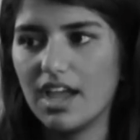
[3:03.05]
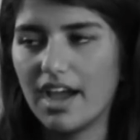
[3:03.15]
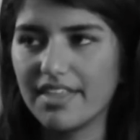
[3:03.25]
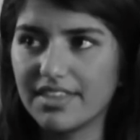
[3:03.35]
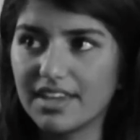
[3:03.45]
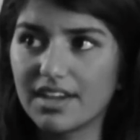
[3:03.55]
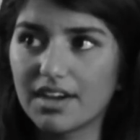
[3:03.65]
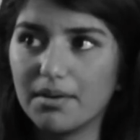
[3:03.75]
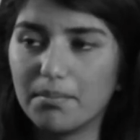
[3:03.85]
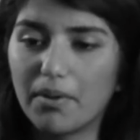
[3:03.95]
I
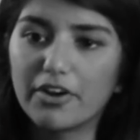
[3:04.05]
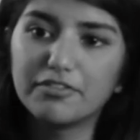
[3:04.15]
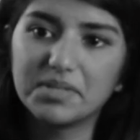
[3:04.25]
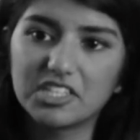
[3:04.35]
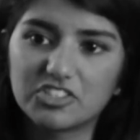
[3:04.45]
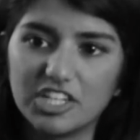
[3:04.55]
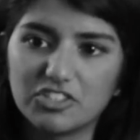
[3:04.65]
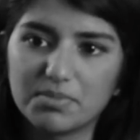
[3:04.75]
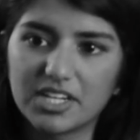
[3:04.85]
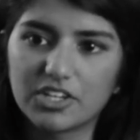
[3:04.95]
think part of being a
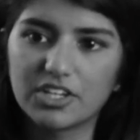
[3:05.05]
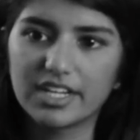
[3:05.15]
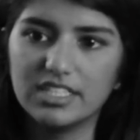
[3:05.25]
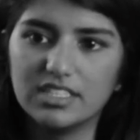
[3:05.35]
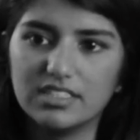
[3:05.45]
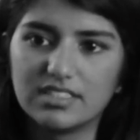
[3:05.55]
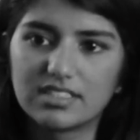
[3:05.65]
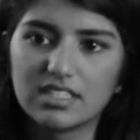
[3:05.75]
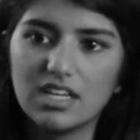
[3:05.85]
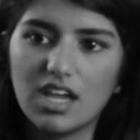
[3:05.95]
change maker
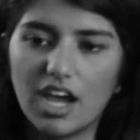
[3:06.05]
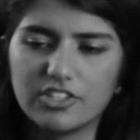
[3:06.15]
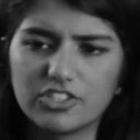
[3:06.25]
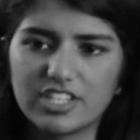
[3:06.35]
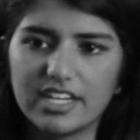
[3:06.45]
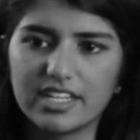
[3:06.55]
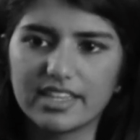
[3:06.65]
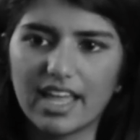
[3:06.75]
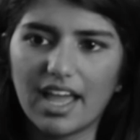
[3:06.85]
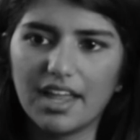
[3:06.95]
is
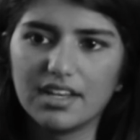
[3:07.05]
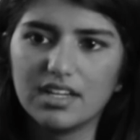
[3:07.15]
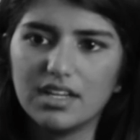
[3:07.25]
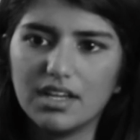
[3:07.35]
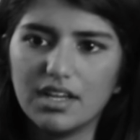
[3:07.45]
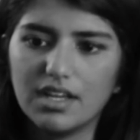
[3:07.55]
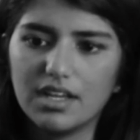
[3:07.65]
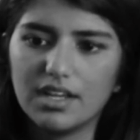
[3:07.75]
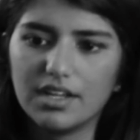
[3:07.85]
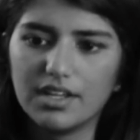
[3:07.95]
understanding that
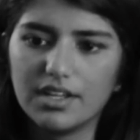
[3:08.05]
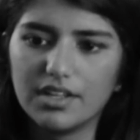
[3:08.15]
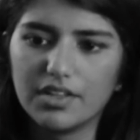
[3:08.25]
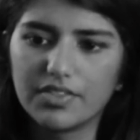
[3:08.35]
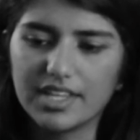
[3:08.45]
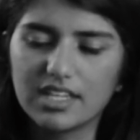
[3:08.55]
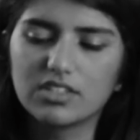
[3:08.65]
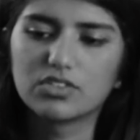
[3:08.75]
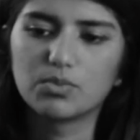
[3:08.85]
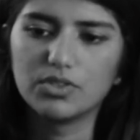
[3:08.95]

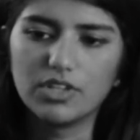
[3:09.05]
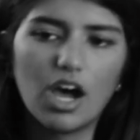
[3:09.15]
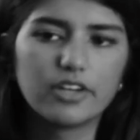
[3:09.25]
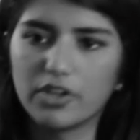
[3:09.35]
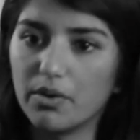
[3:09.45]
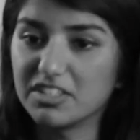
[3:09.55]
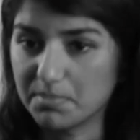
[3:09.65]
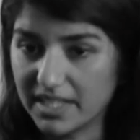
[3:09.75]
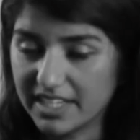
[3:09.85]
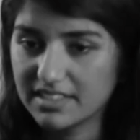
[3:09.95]
things will not go as
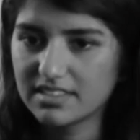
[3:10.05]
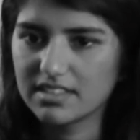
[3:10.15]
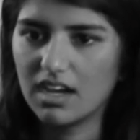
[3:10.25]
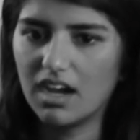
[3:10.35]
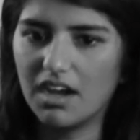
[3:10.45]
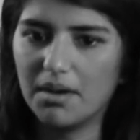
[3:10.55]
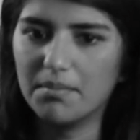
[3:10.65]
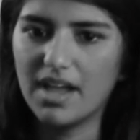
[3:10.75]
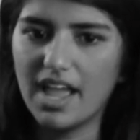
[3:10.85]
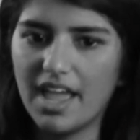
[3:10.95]
planned,
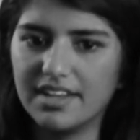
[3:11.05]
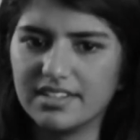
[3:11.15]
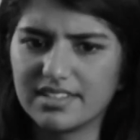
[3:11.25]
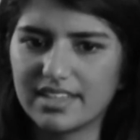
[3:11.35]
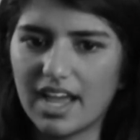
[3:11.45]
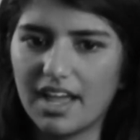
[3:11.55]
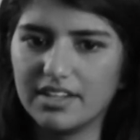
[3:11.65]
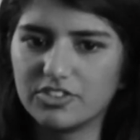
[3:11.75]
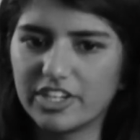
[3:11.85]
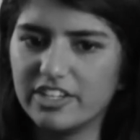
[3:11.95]
and
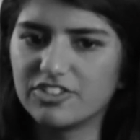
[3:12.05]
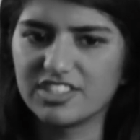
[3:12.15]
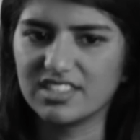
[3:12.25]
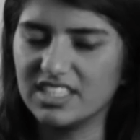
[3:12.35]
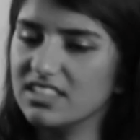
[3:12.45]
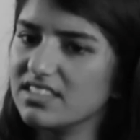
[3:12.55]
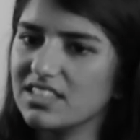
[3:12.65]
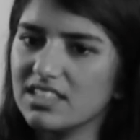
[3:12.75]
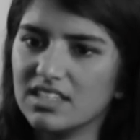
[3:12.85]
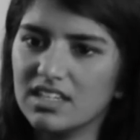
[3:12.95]
that change isn't
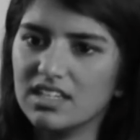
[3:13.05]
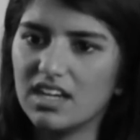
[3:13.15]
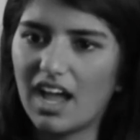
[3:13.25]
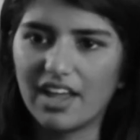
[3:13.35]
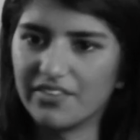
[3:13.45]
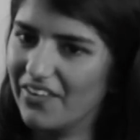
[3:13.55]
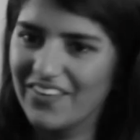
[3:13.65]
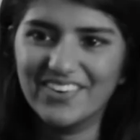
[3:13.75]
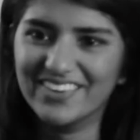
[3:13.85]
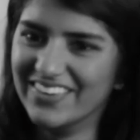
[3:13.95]
easy at
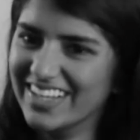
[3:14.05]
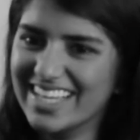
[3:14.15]
all.